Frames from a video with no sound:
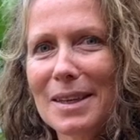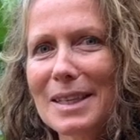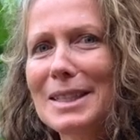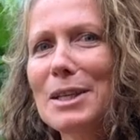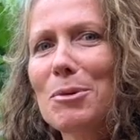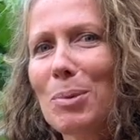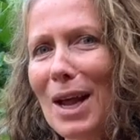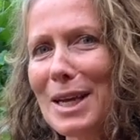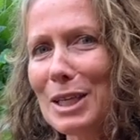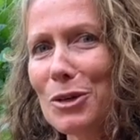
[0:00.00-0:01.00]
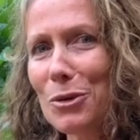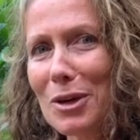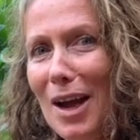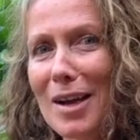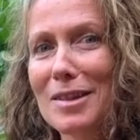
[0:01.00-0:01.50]
Is there a plant in your
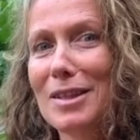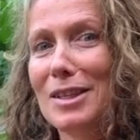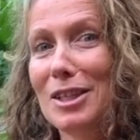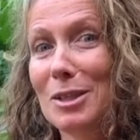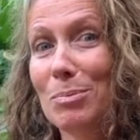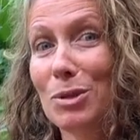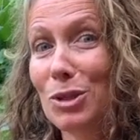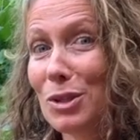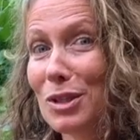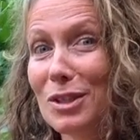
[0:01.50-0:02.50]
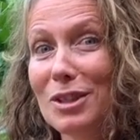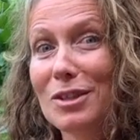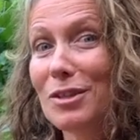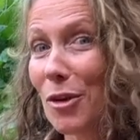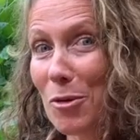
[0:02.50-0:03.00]
garden that just produces
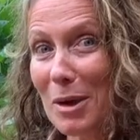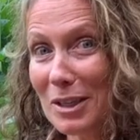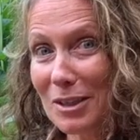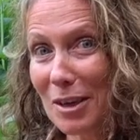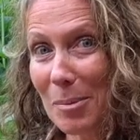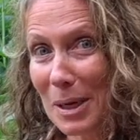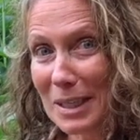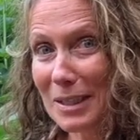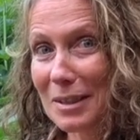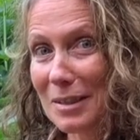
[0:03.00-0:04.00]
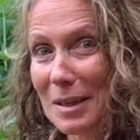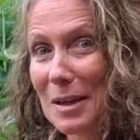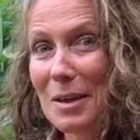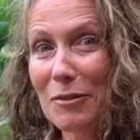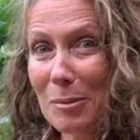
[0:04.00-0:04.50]
so much abundance?
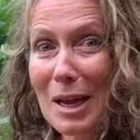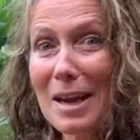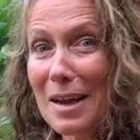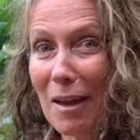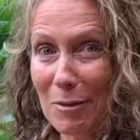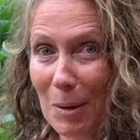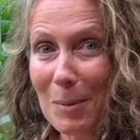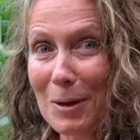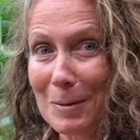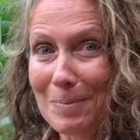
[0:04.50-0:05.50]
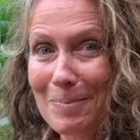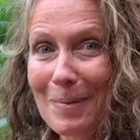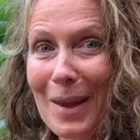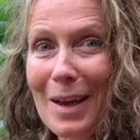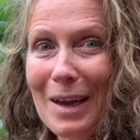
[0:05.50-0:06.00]
For me, it's pumpkin.
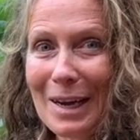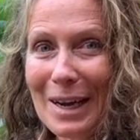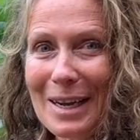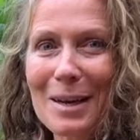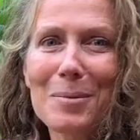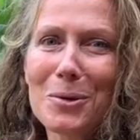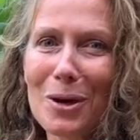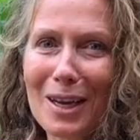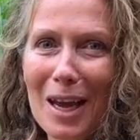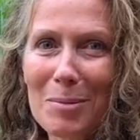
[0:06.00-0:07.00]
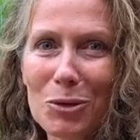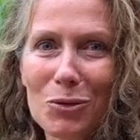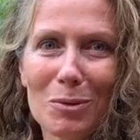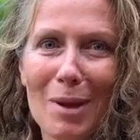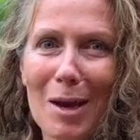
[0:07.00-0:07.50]
Hi, I'm Morag
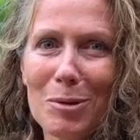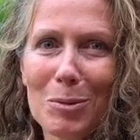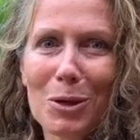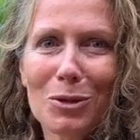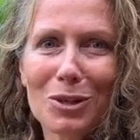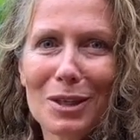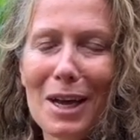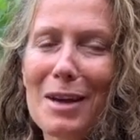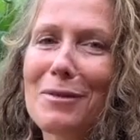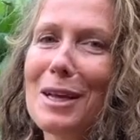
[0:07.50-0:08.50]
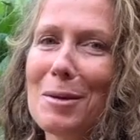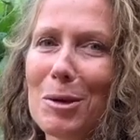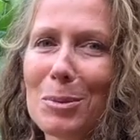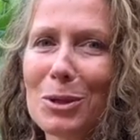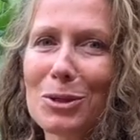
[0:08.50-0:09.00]
from Our Permaculture Life and the
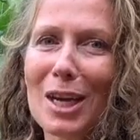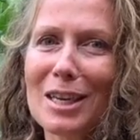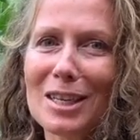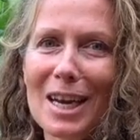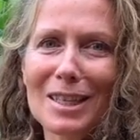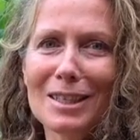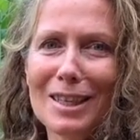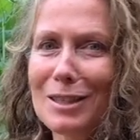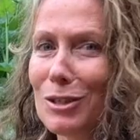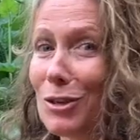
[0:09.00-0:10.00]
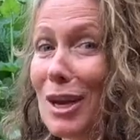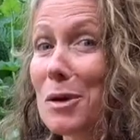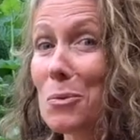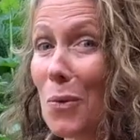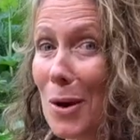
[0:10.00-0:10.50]
Permaculture Education Institute,
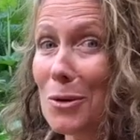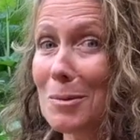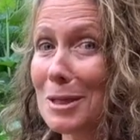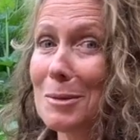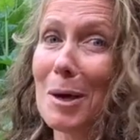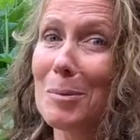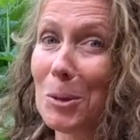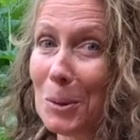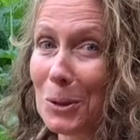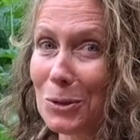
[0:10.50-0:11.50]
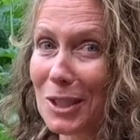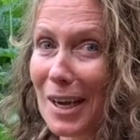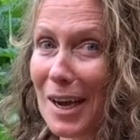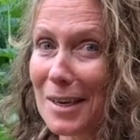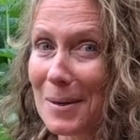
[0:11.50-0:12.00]
and welcome into my permaculture
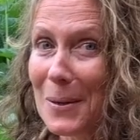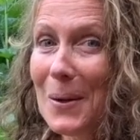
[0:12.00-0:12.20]
garden.